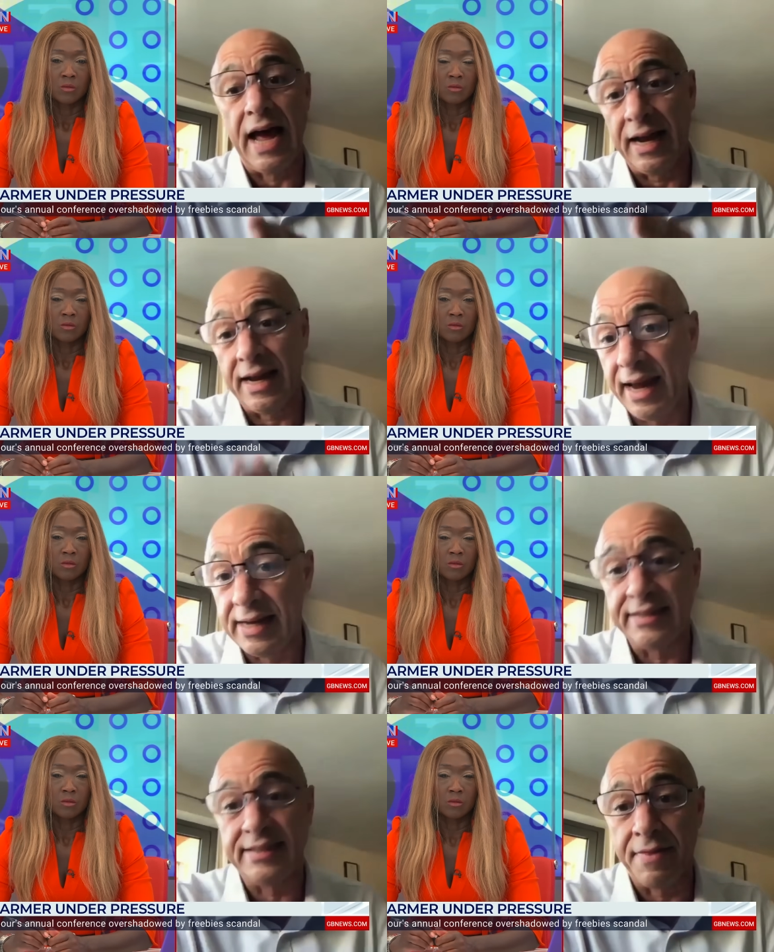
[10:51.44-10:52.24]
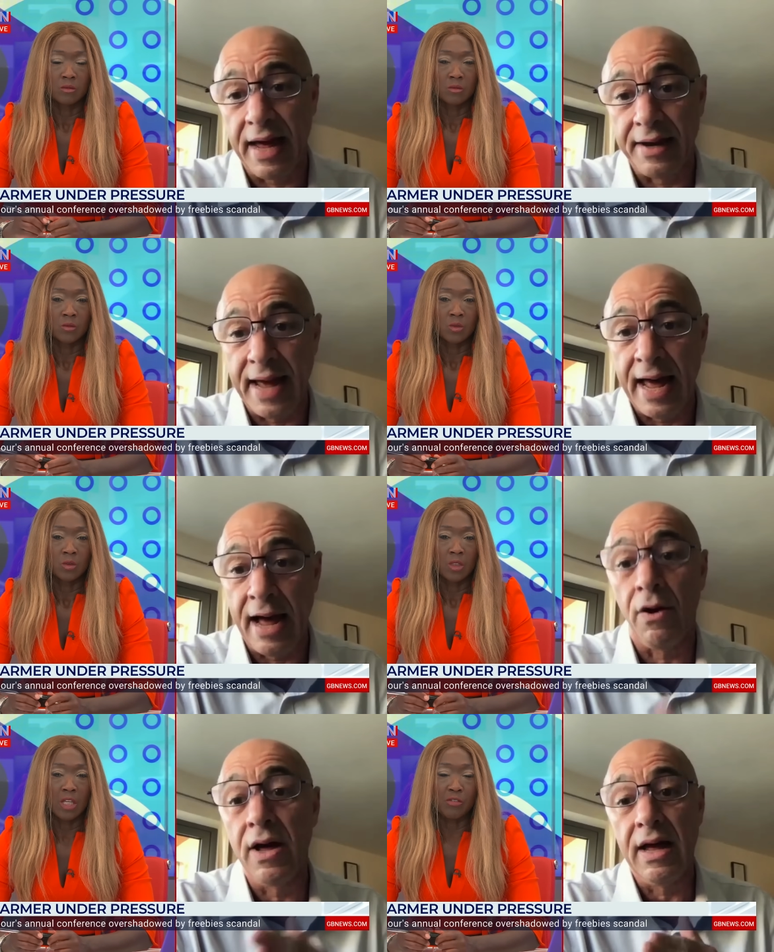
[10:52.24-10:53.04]
Speaker 1: And Keir has done that
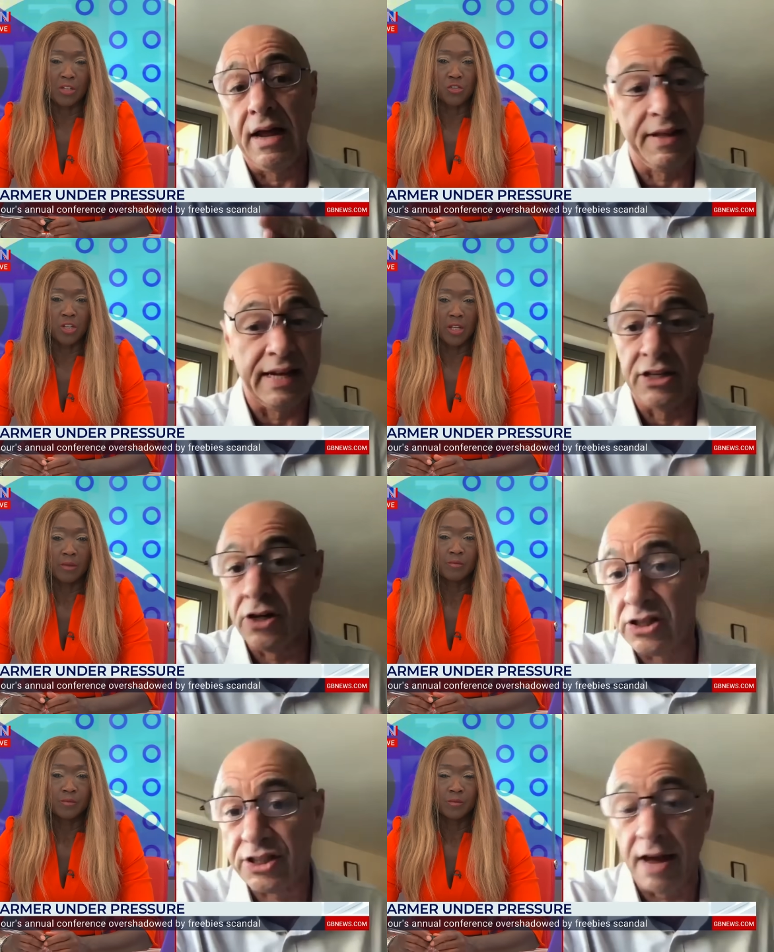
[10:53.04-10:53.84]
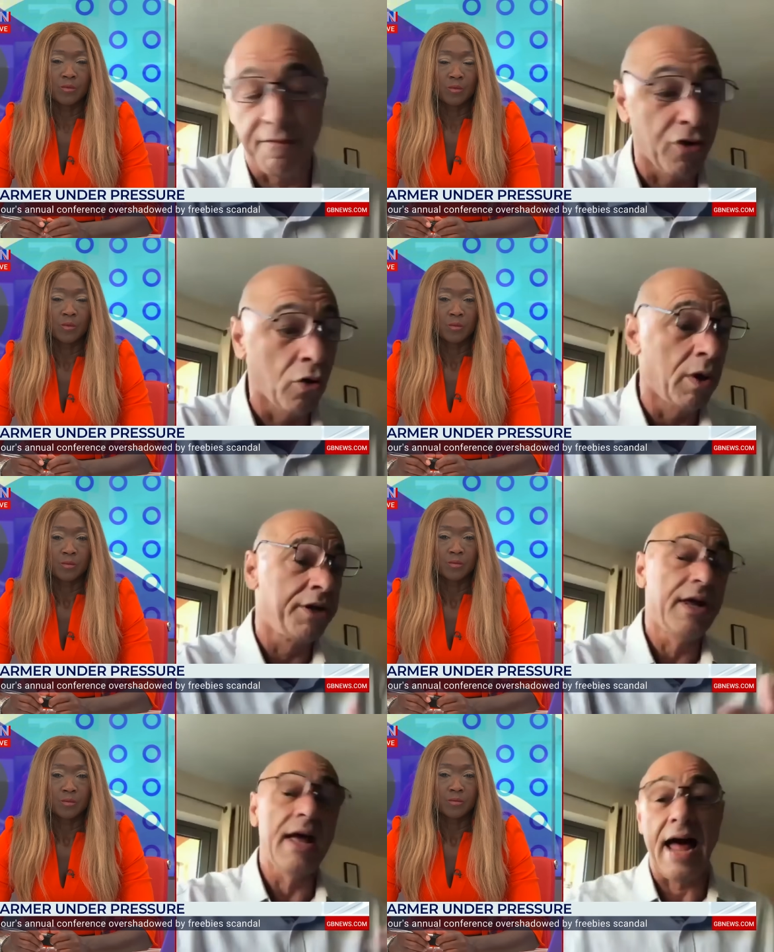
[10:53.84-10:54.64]
now. Eventually. That's a good step
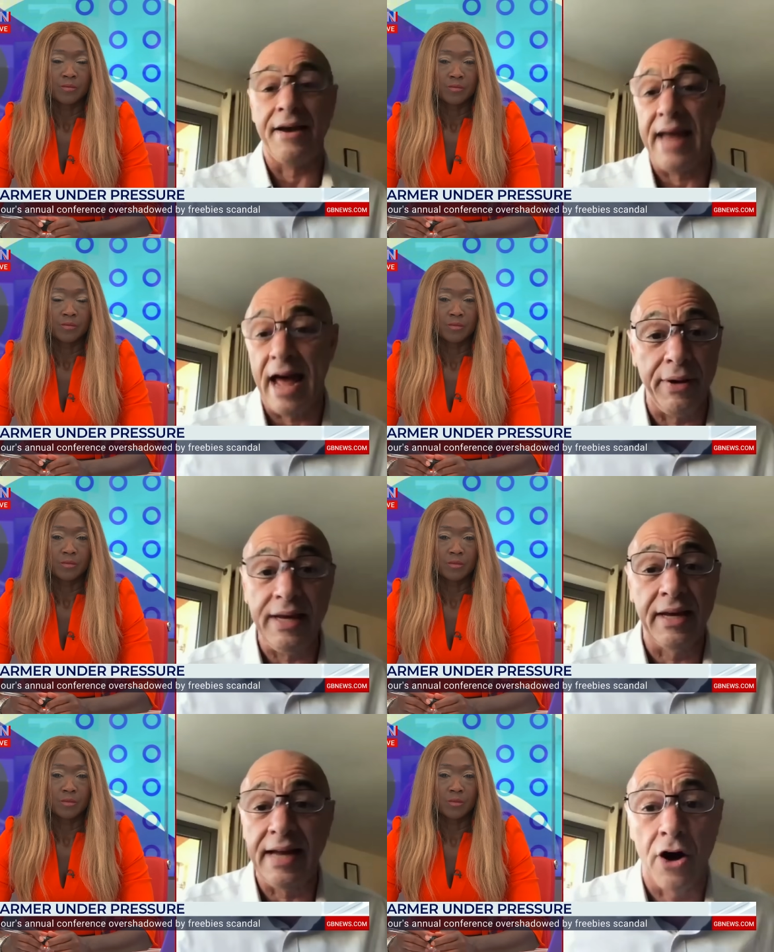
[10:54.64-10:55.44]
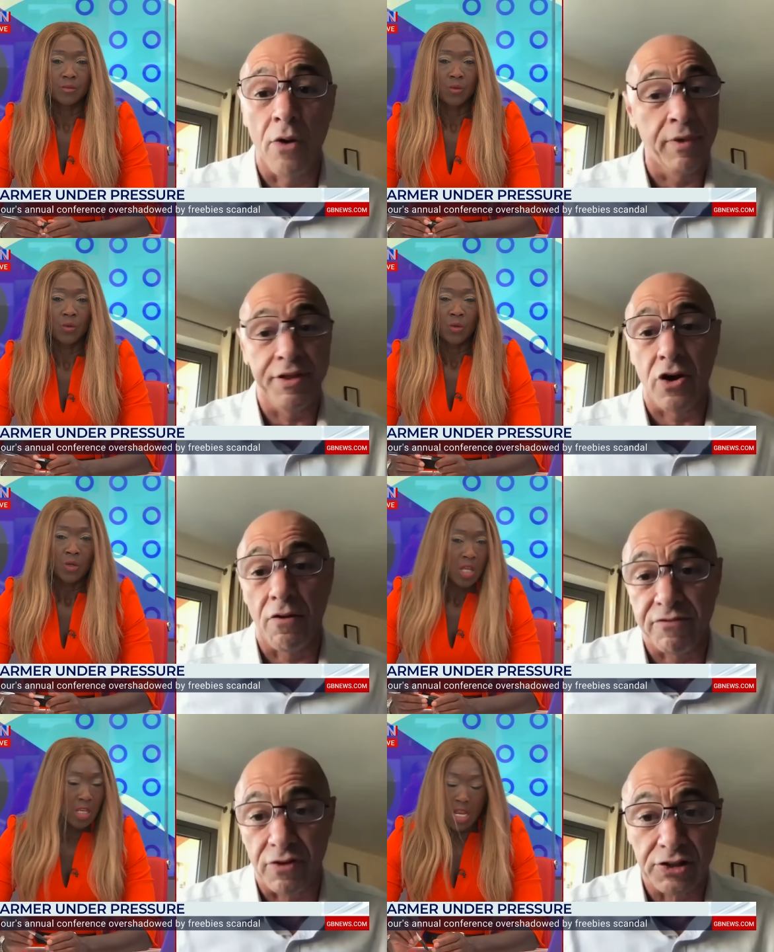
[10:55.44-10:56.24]
forward, and now he can get on with the
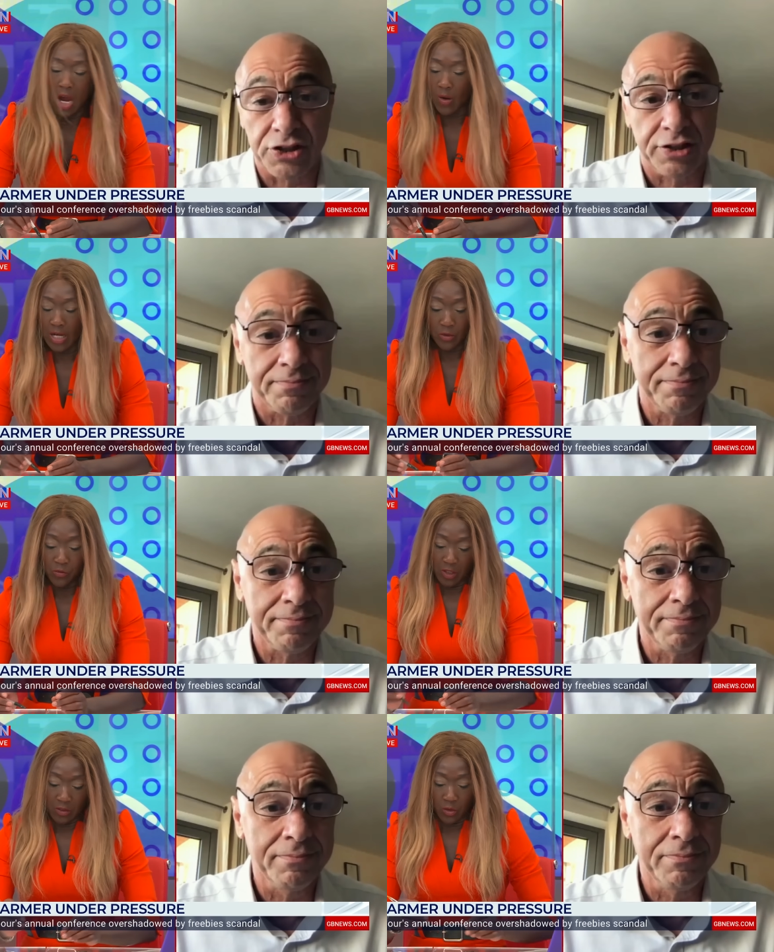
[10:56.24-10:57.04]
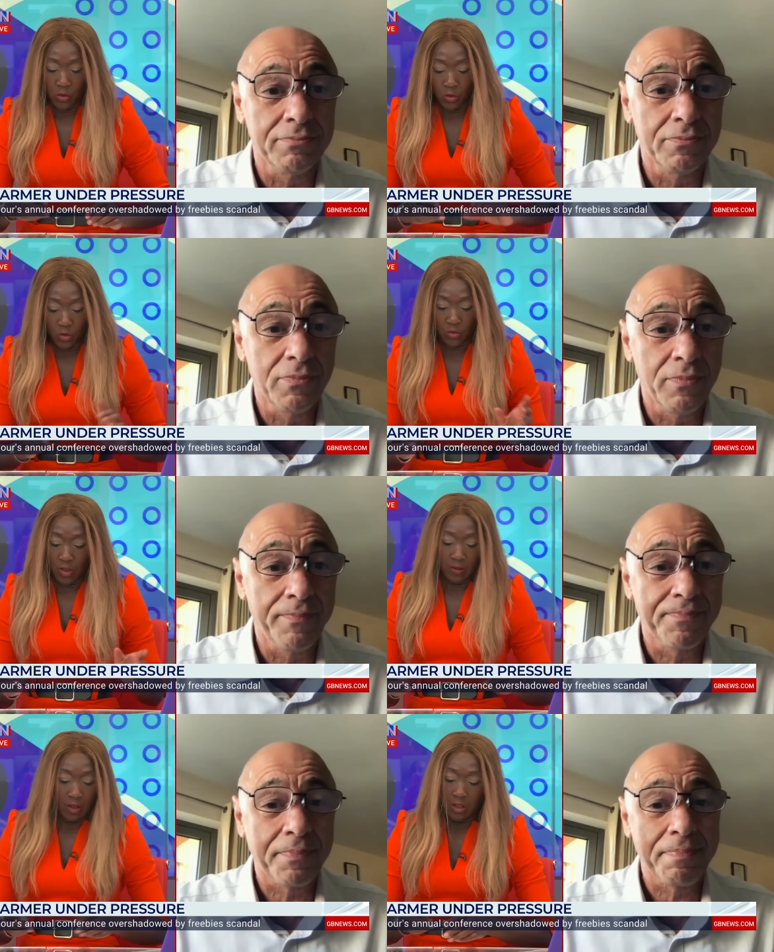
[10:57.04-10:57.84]
conference.
Speaker 2: No, I don't think that you
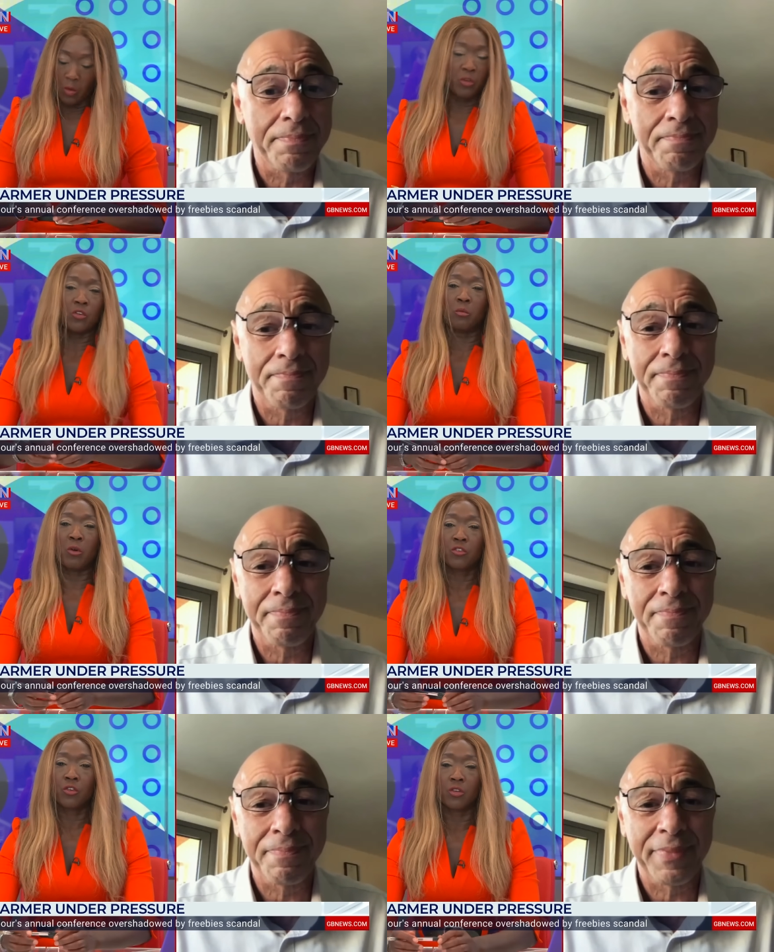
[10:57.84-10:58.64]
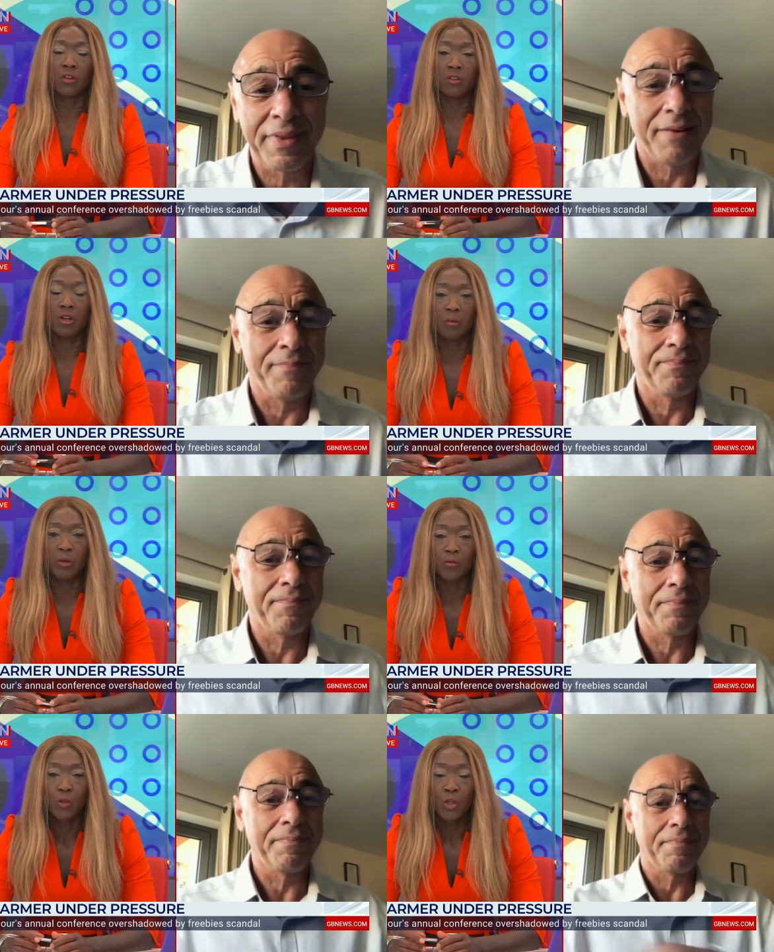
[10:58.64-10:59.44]
say that. Nobody's going to brush this under the
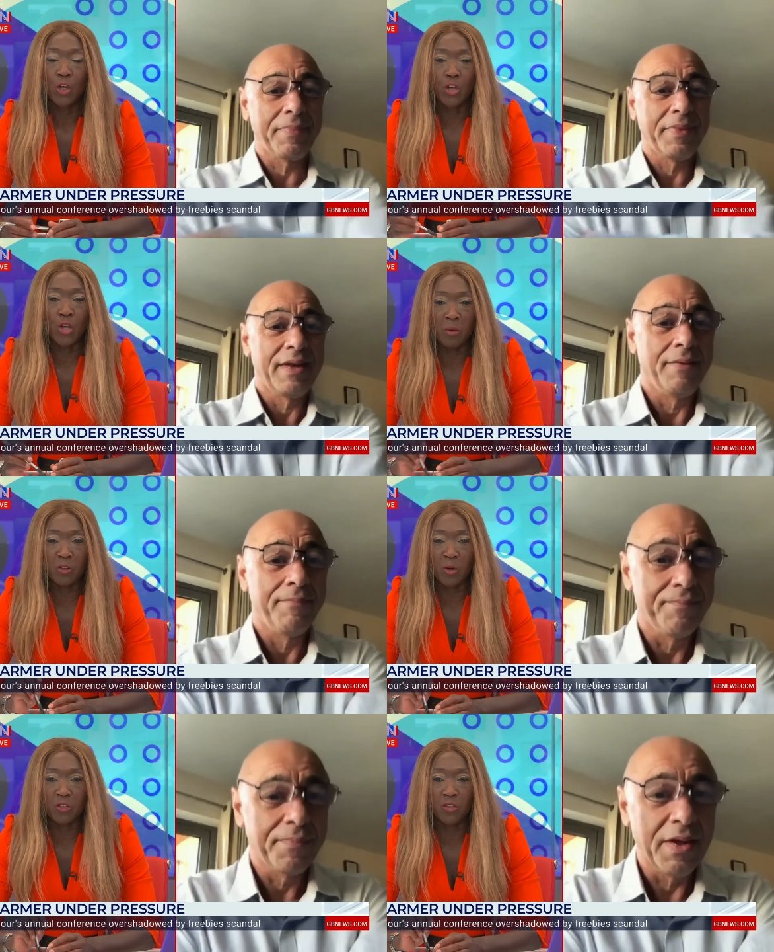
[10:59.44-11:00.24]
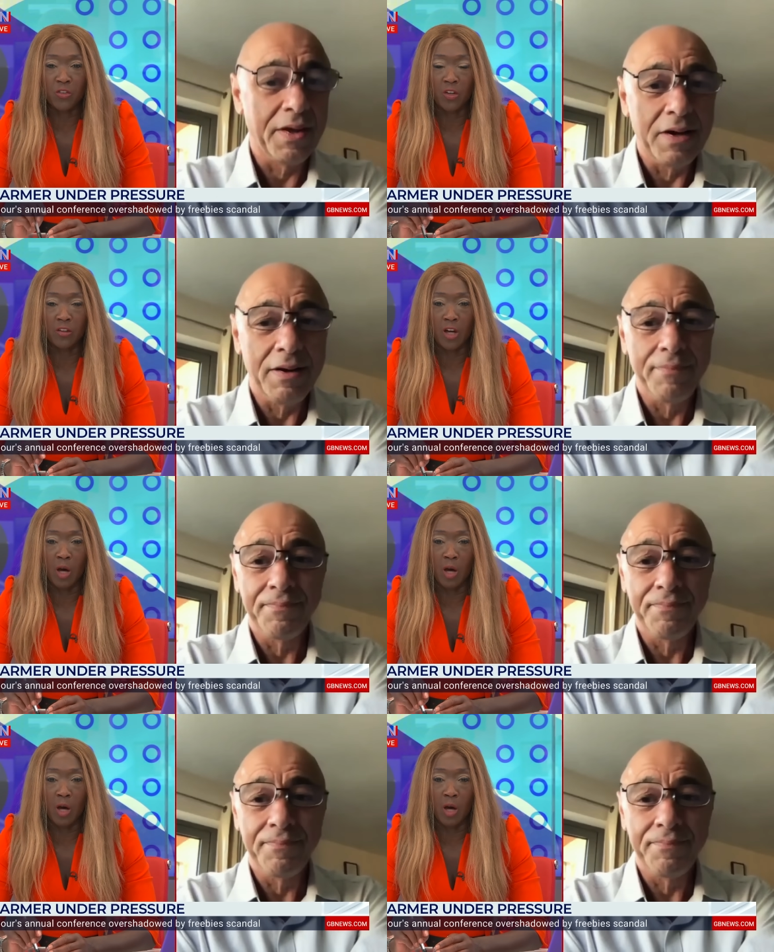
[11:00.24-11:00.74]
carpet. Nobody's brushing this under the